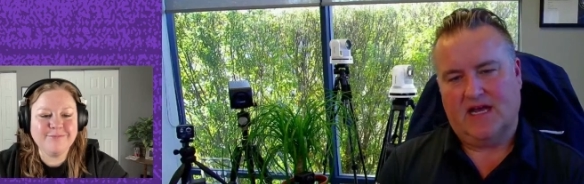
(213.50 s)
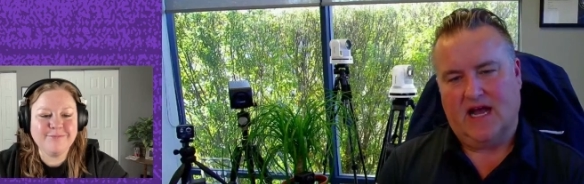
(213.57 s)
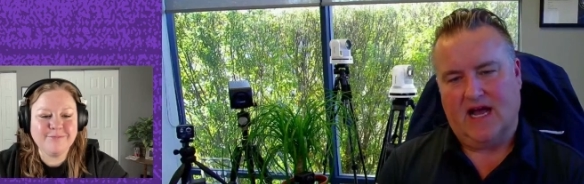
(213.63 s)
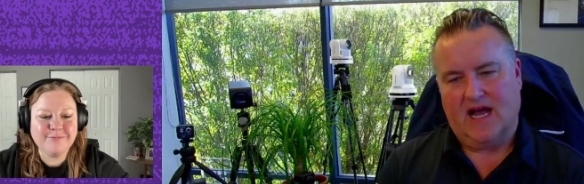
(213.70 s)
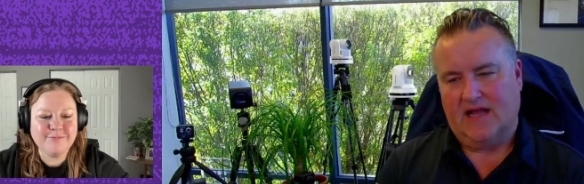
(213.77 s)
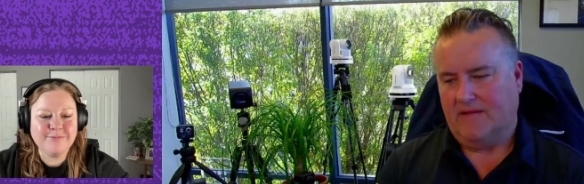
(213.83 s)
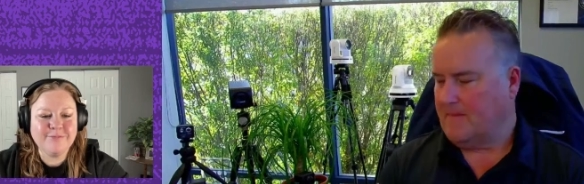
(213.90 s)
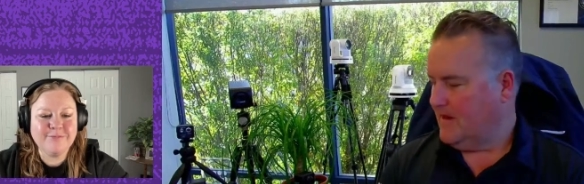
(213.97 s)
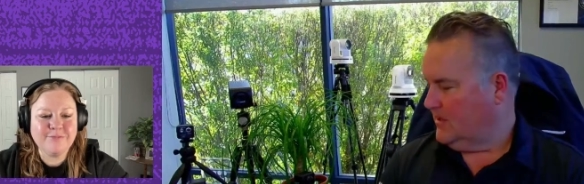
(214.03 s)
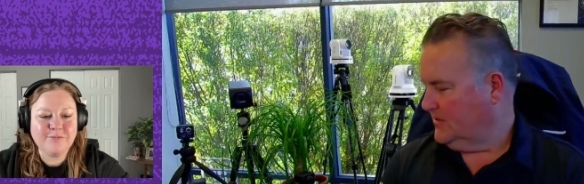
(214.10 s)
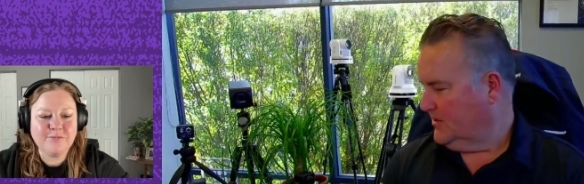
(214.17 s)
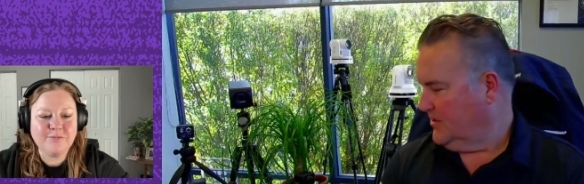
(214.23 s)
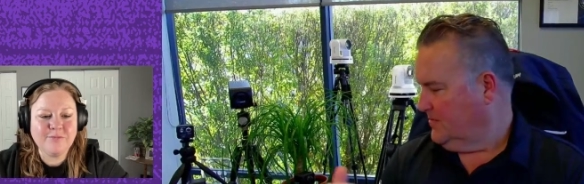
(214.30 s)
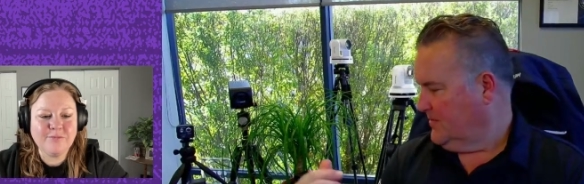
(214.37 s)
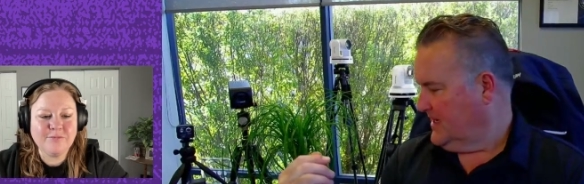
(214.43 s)
Speaker 1: uh, our
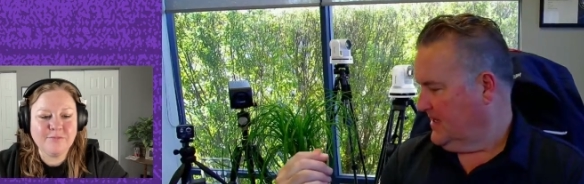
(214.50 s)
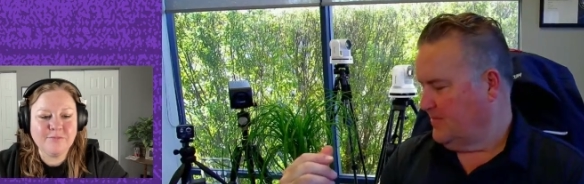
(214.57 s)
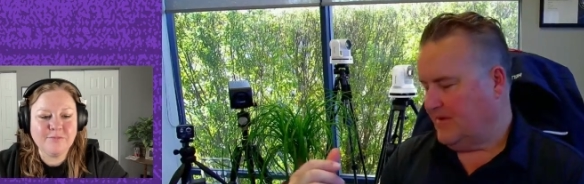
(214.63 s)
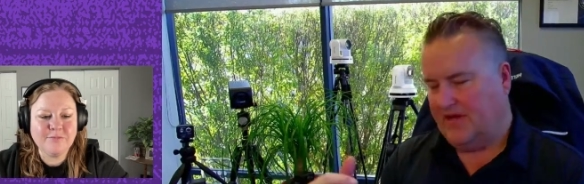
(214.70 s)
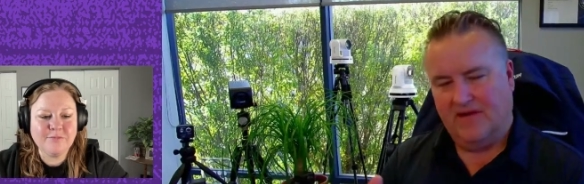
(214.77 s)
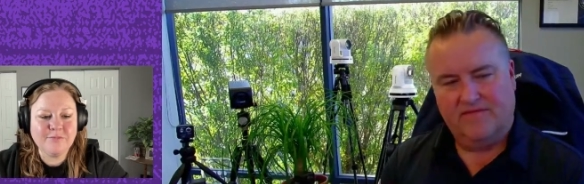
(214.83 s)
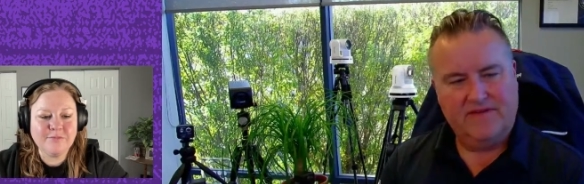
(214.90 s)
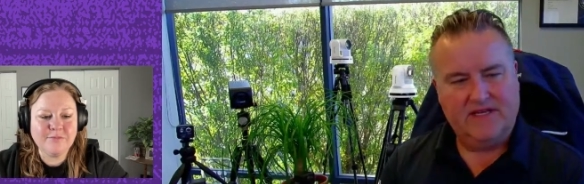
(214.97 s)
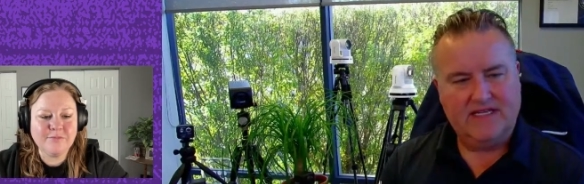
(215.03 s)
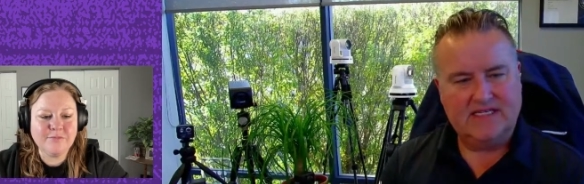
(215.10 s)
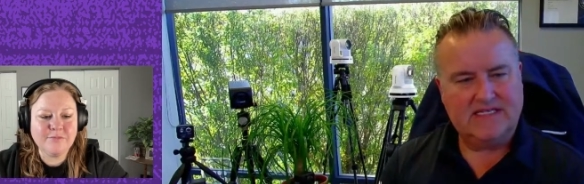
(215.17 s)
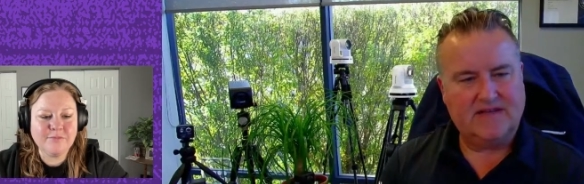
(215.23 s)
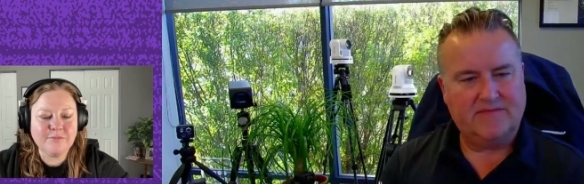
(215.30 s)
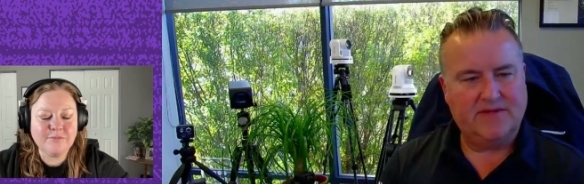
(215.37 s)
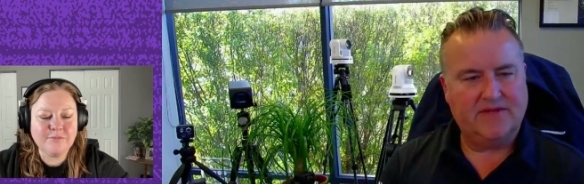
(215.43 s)
little mini
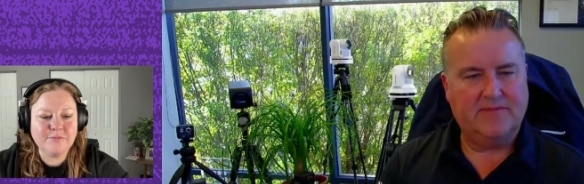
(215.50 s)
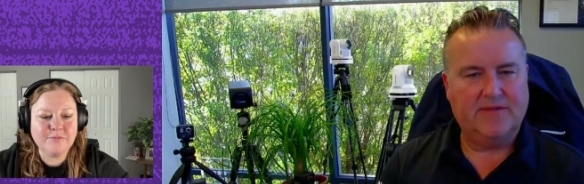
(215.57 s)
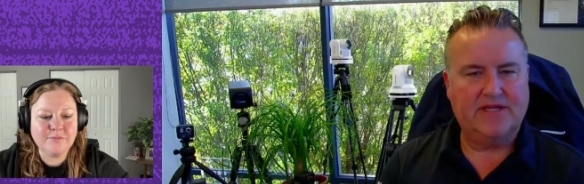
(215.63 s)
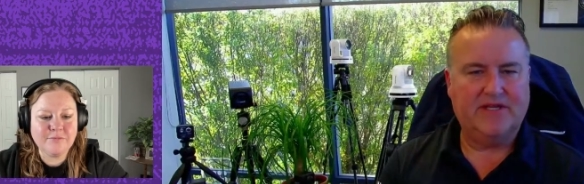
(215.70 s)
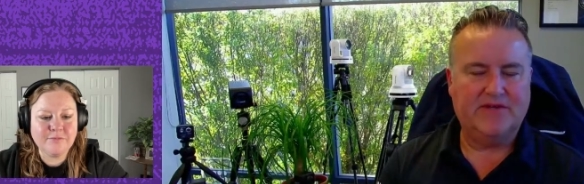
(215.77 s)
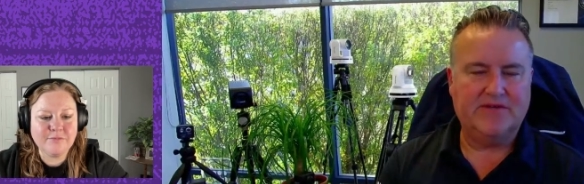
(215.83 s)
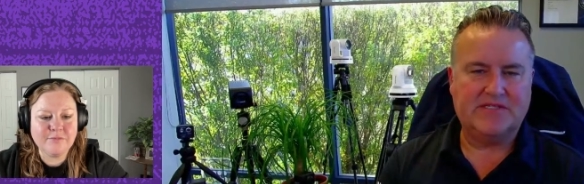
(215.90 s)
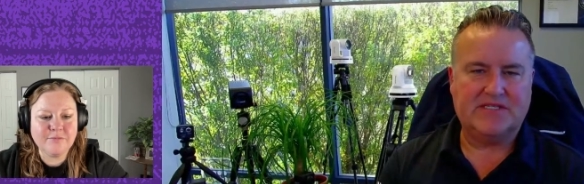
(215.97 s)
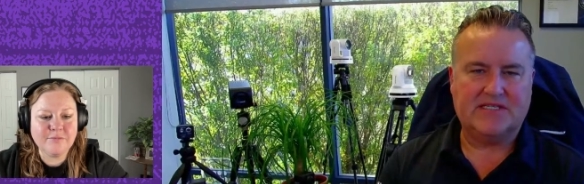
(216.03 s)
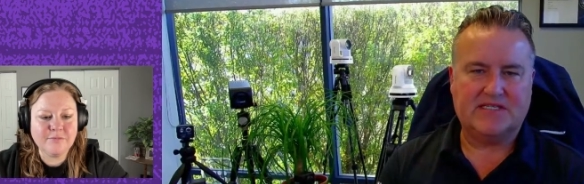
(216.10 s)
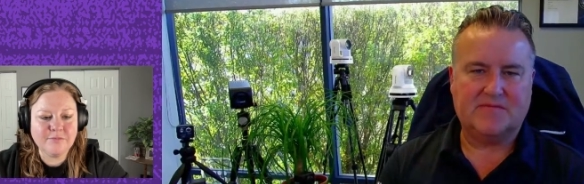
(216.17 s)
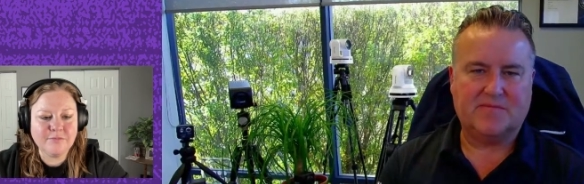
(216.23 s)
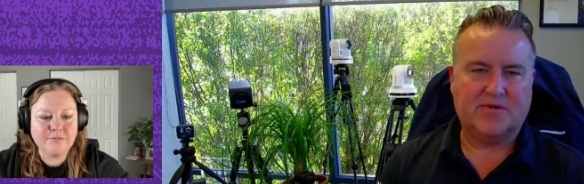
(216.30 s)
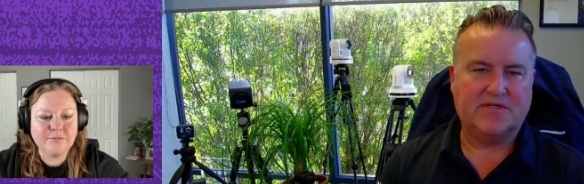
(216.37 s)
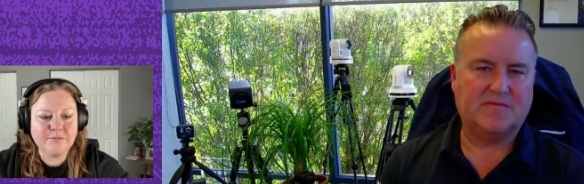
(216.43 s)
POVs have been used in
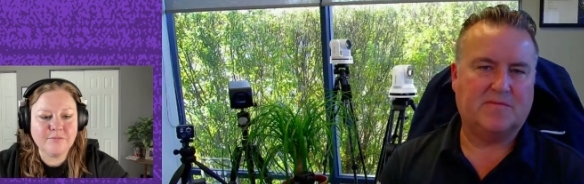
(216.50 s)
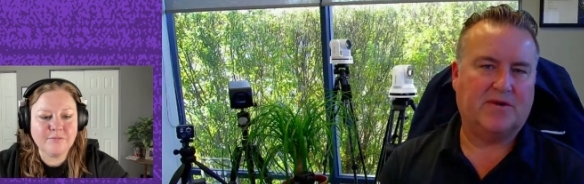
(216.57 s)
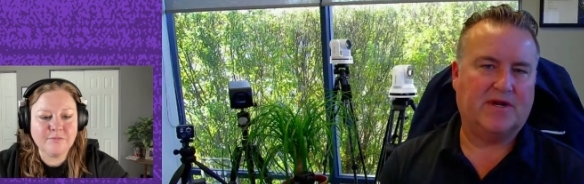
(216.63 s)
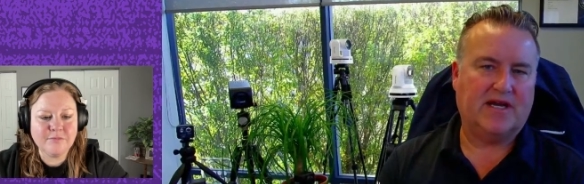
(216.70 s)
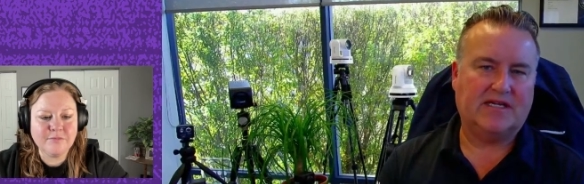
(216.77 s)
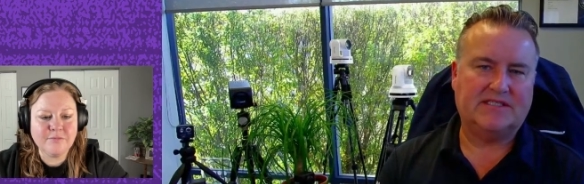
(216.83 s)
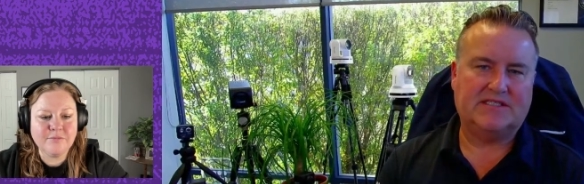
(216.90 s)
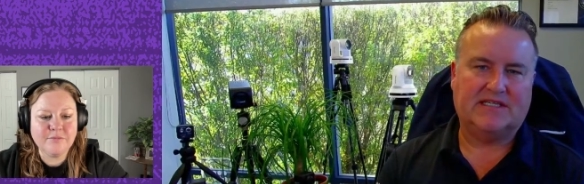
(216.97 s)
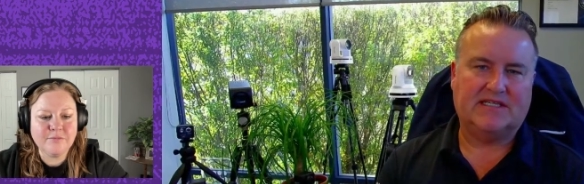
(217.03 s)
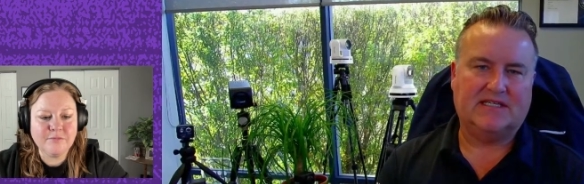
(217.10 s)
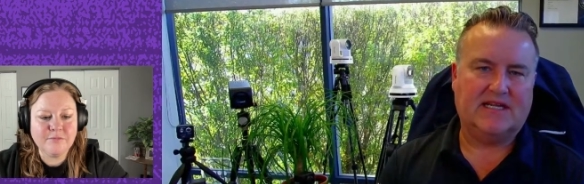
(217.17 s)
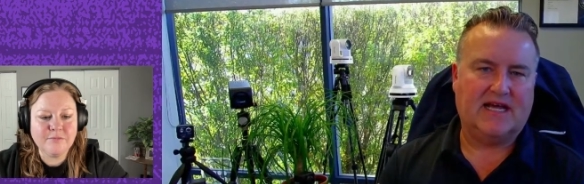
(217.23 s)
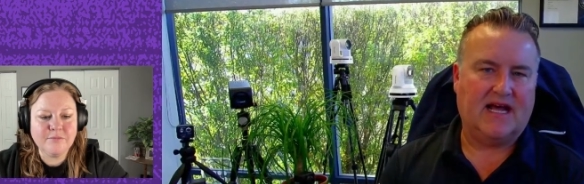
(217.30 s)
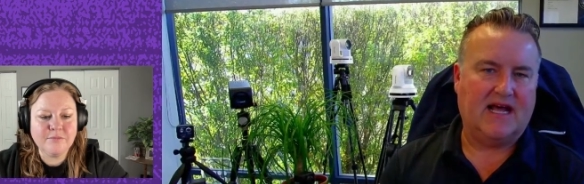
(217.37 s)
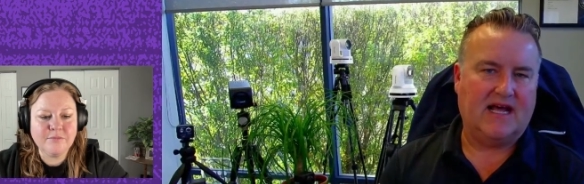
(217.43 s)
sports
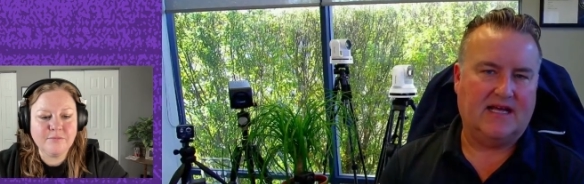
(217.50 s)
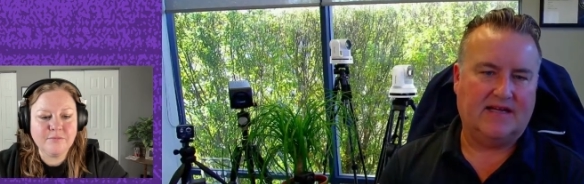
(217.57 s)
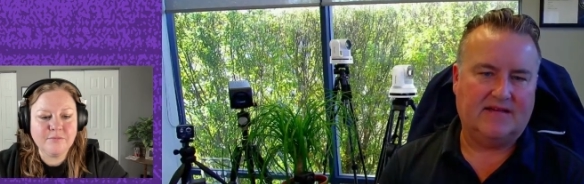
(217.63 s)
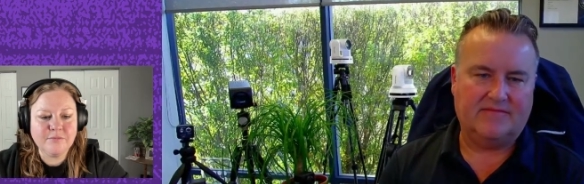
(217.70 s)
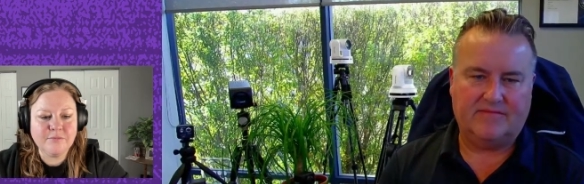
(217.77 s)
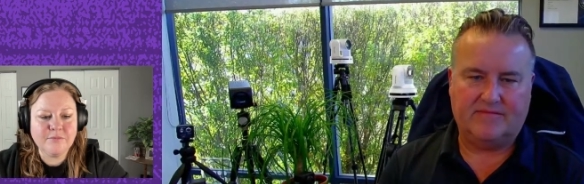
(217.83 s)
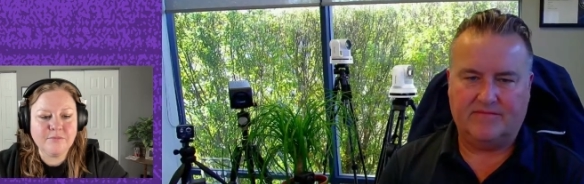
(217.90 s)
production, uh,